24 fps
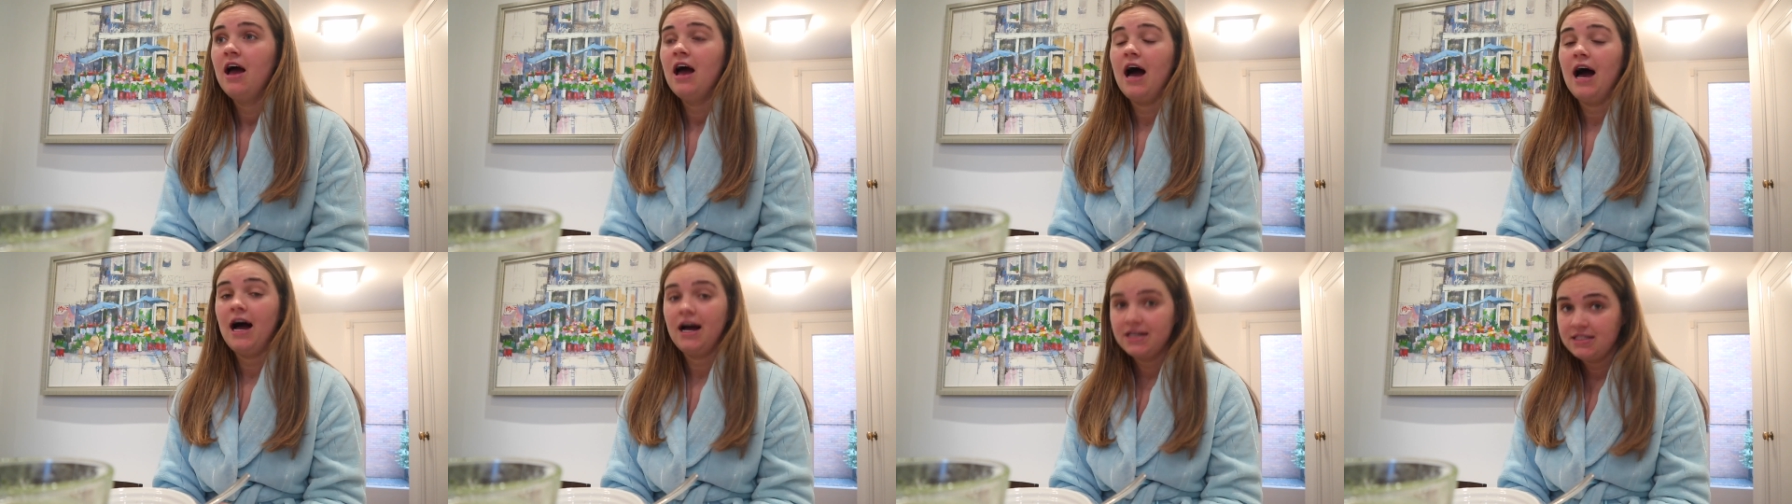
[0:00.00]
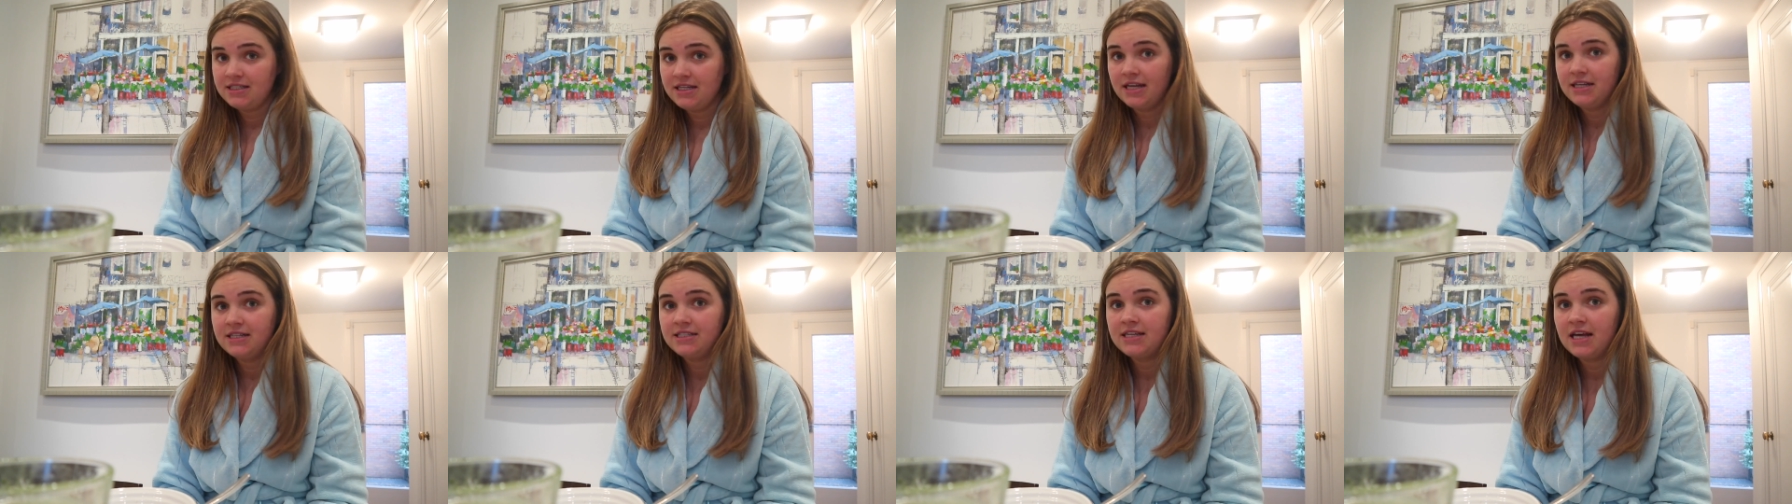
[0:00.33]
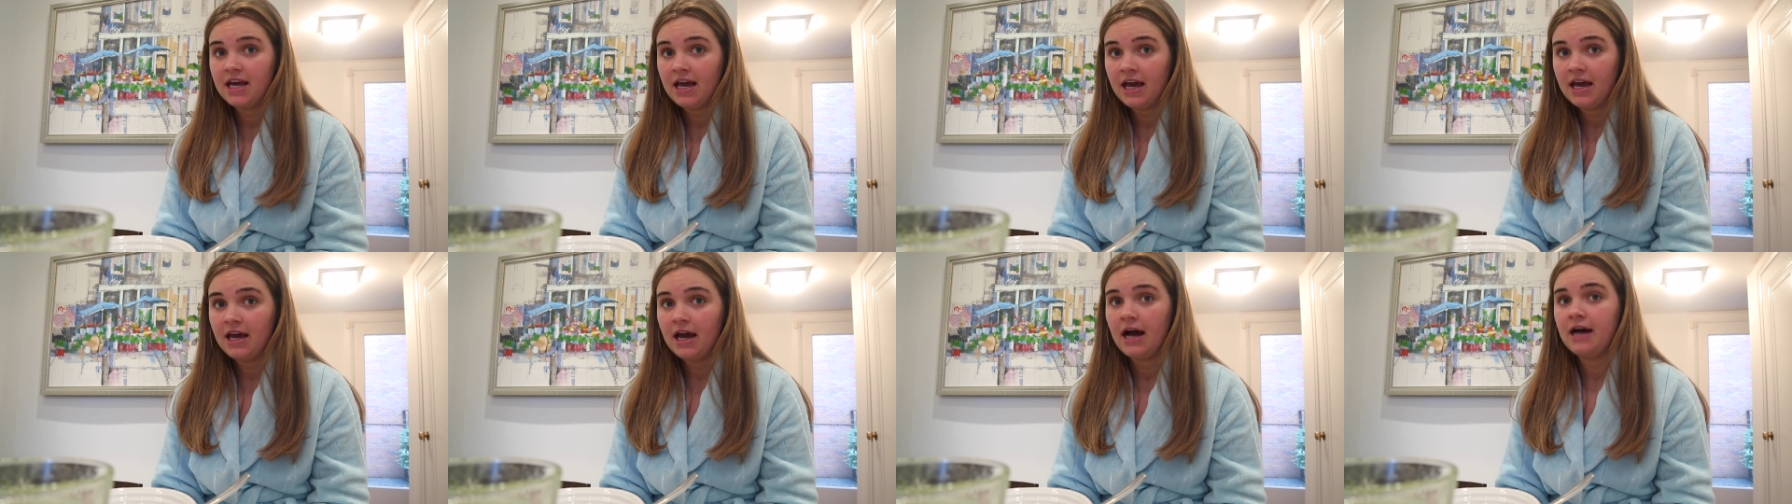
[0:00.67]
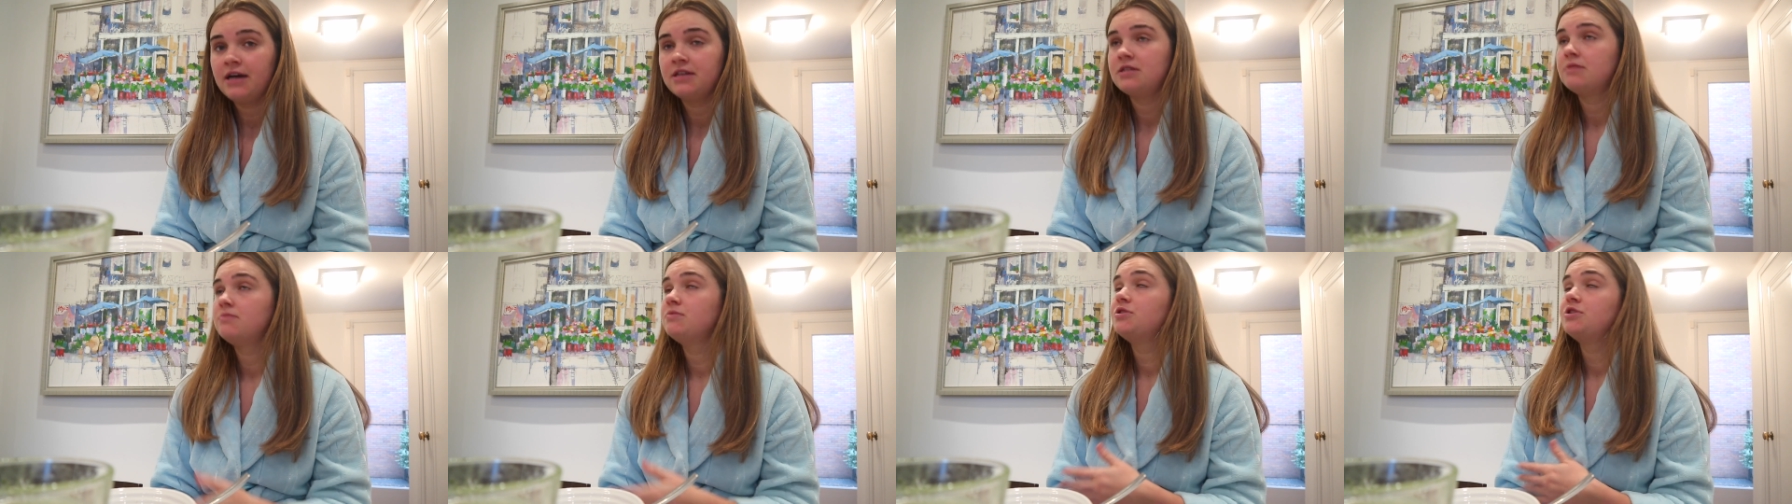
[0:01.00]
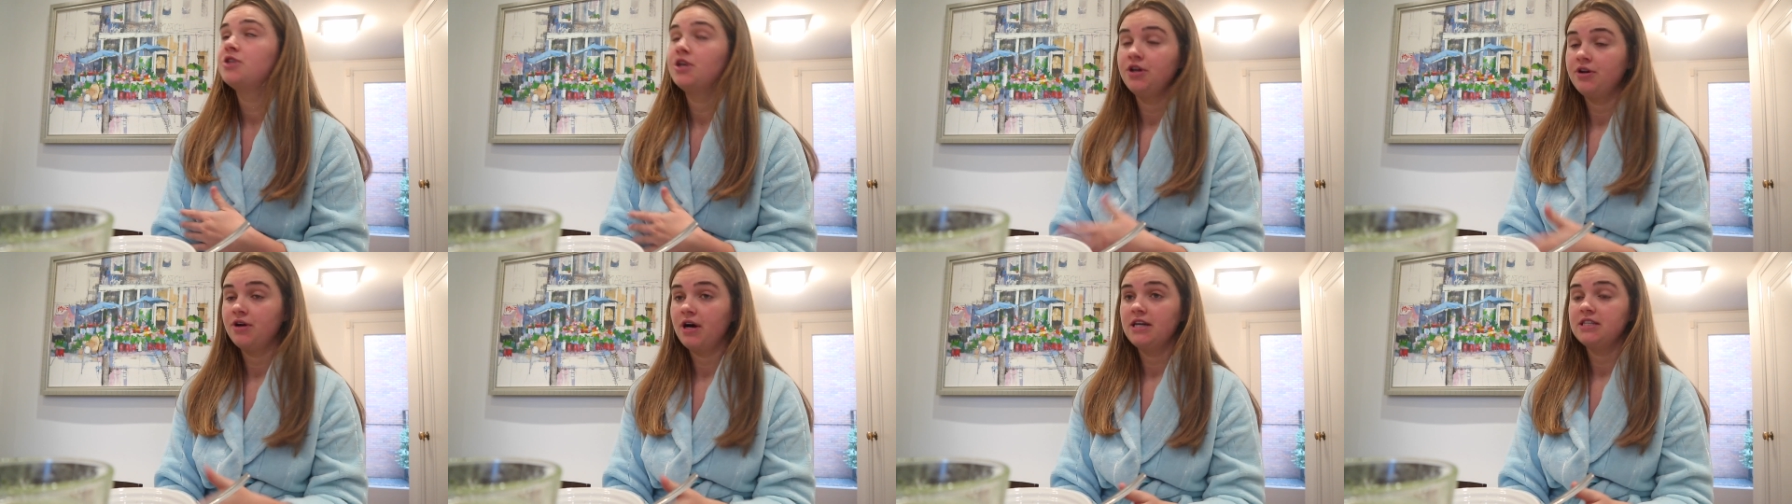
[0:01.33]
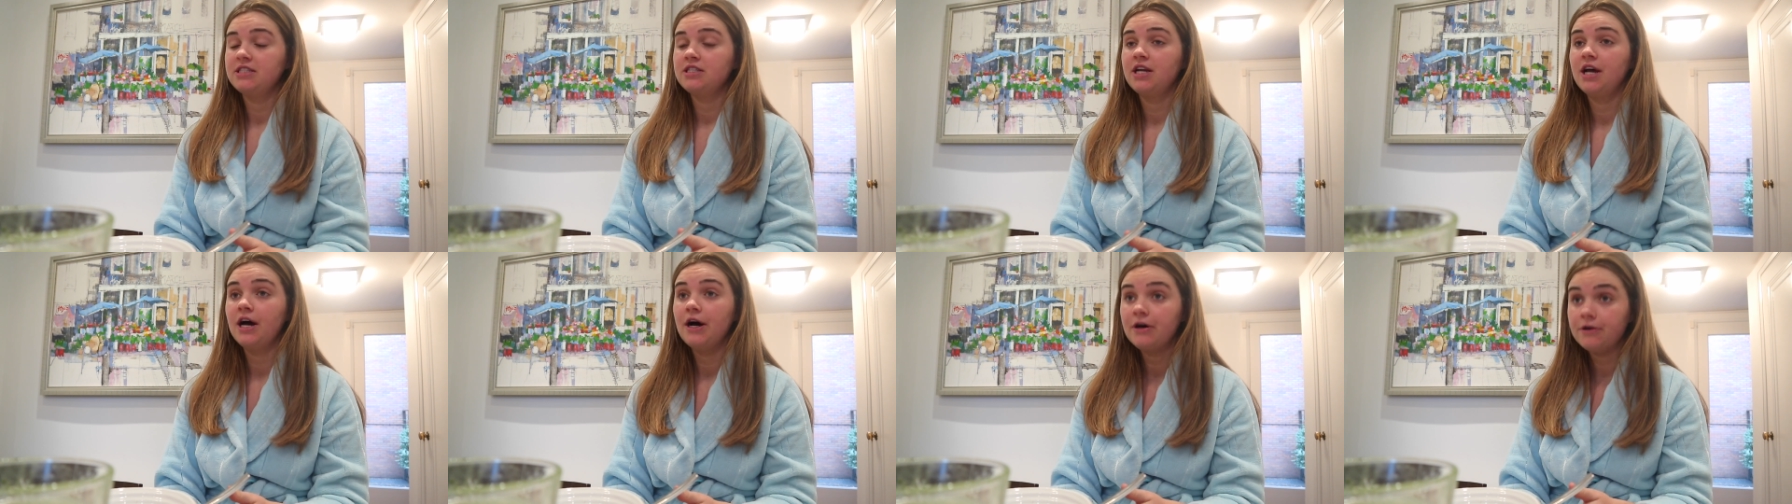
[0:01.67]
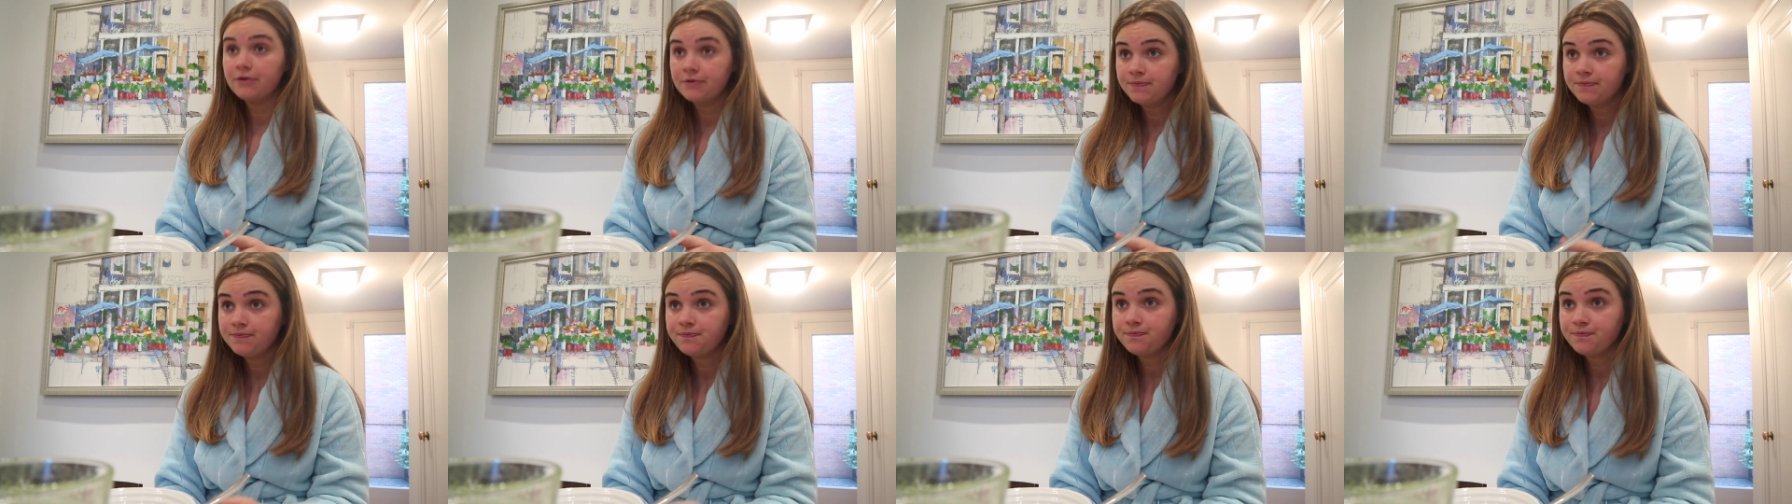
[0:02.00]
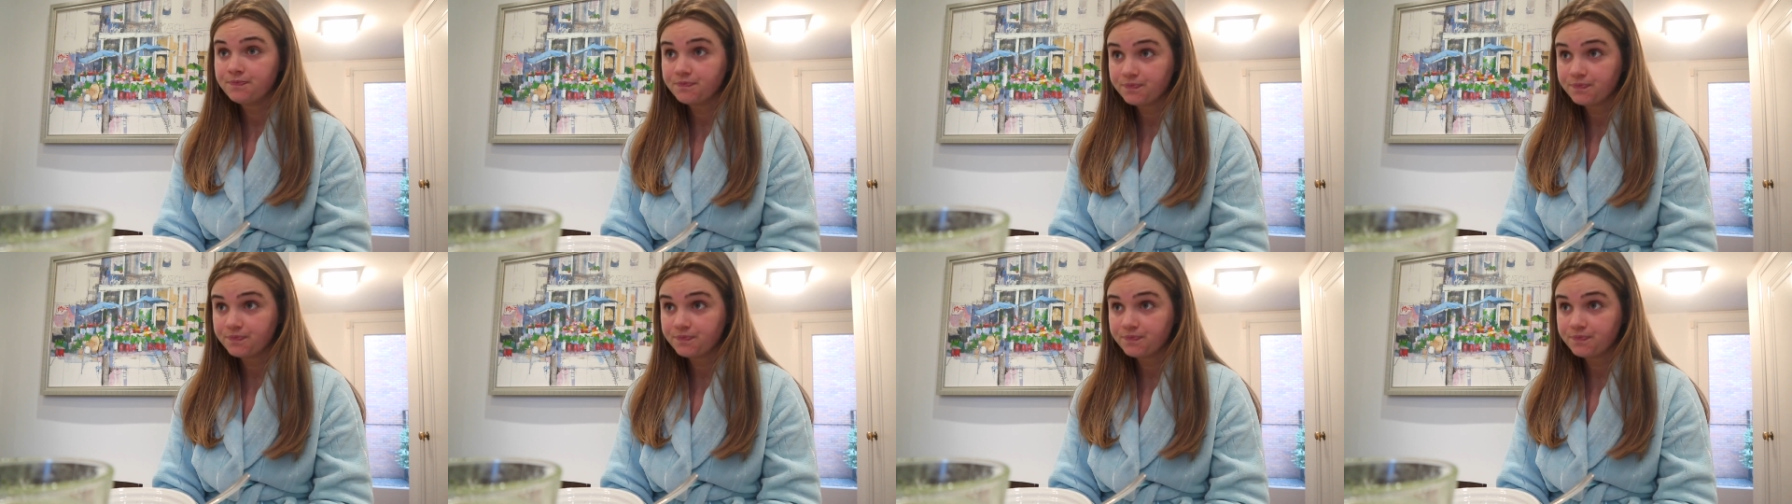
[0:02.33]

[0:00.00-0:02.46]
As they say, as I'm sure you guys know,